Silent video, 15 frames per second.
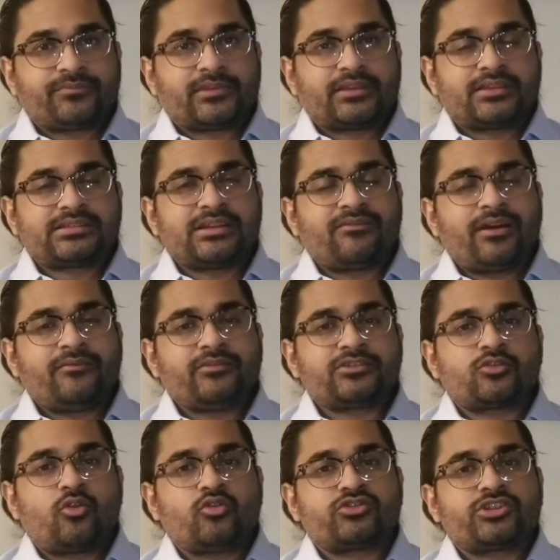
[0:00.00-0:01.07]
The
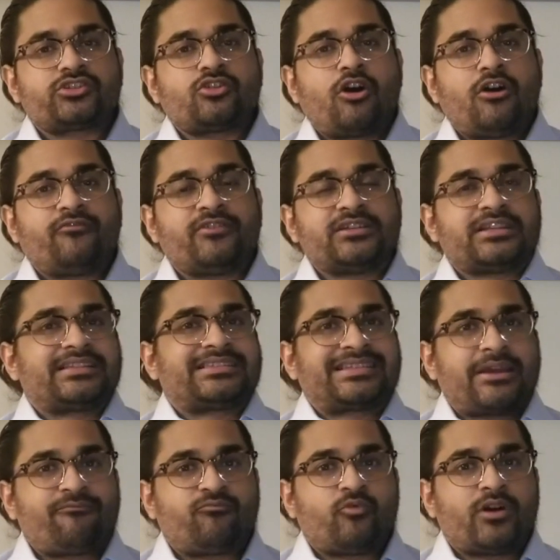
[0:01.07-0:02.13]
Survivorscourse offers a
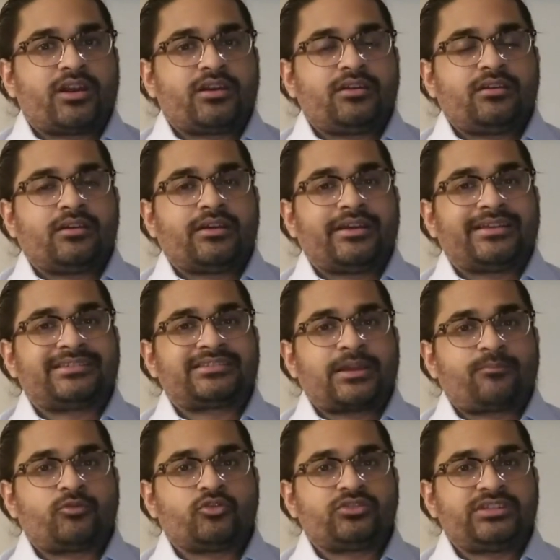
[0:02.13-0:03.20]
Step 1, a
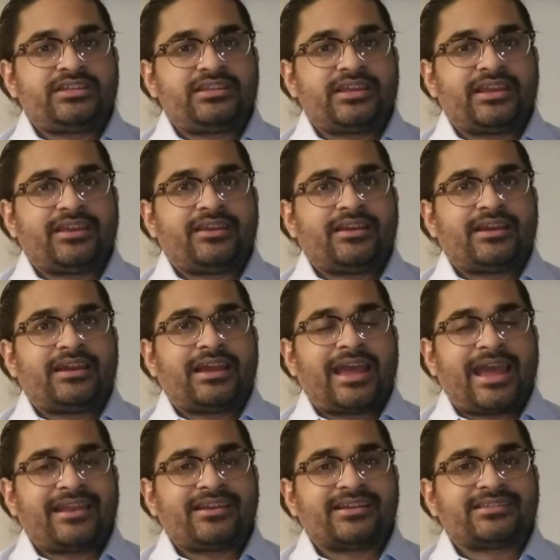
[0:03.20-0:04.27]
Step 2 CK,
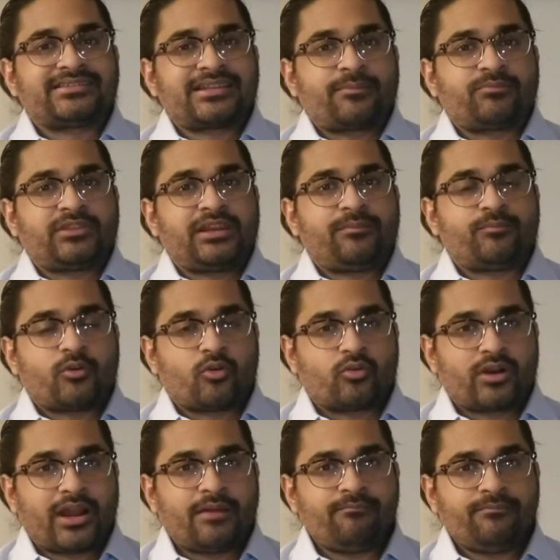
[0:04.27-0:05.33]
and a Step 3
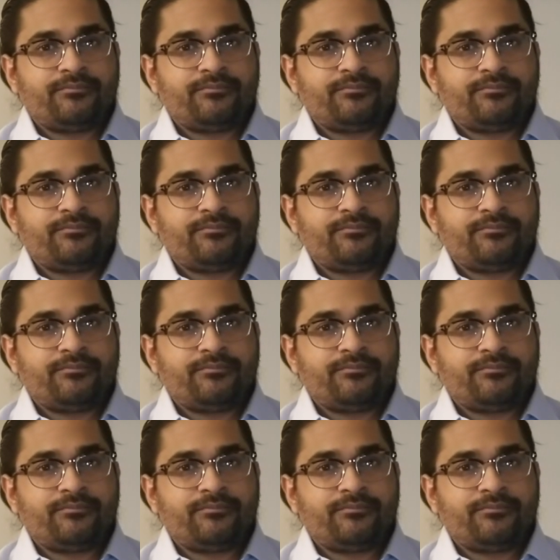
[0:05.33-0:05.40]
program.